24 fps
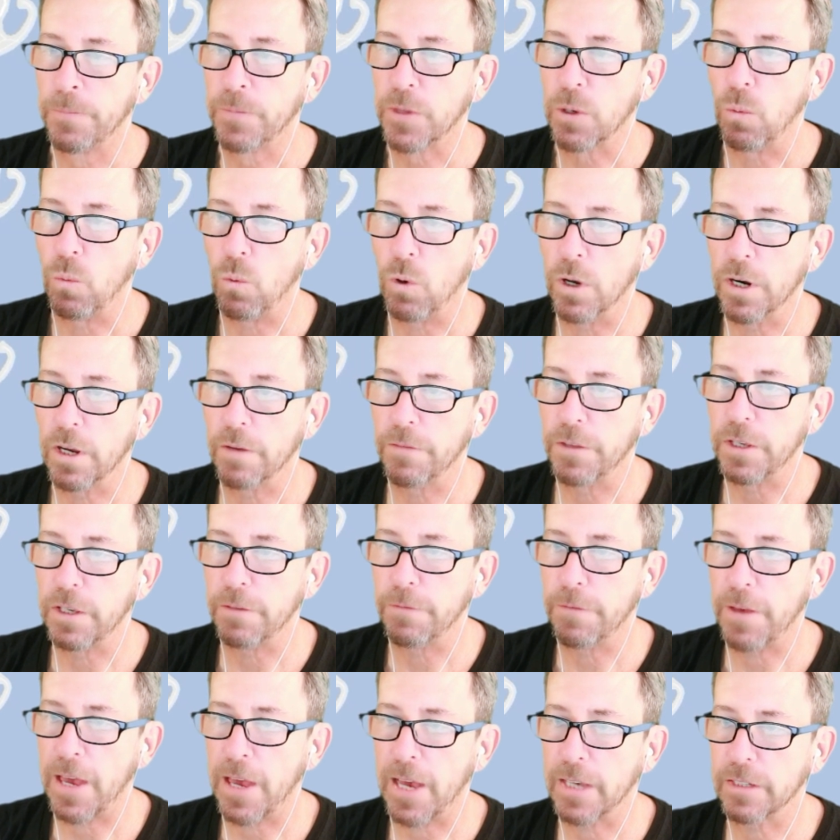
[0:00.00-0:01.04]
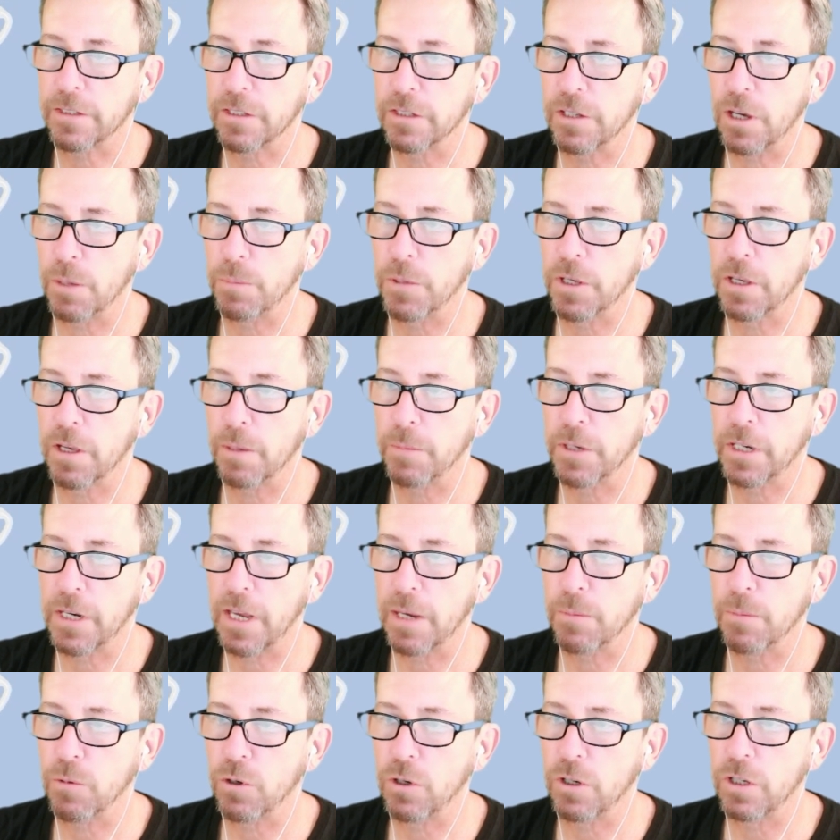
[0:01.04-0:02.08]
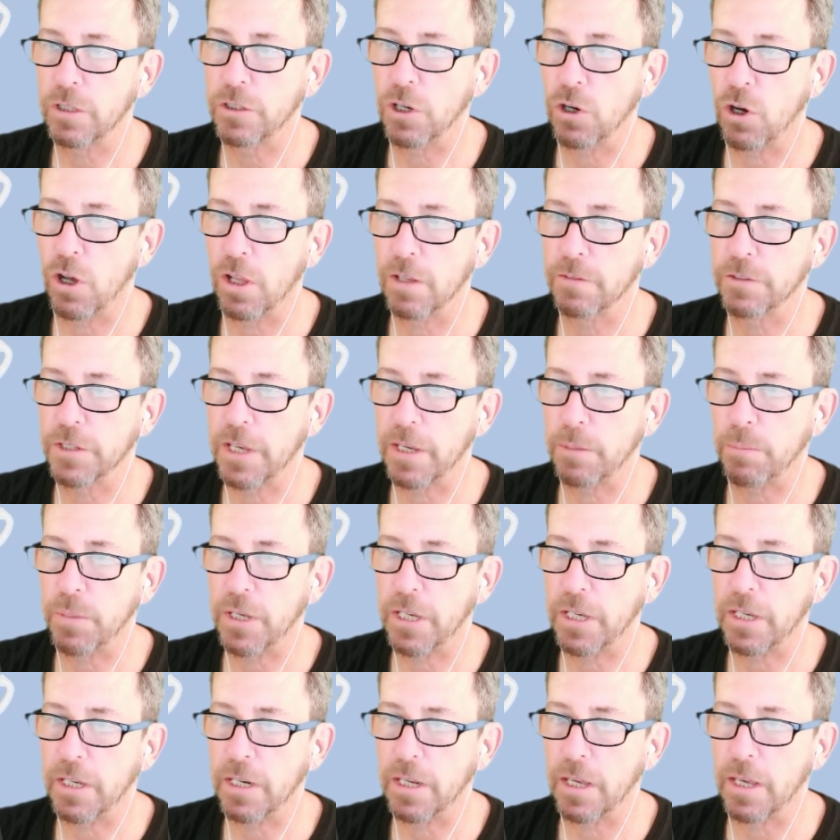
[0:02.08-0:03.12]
one of the fastest up-and-coming neighborhoods in all of St. Pete.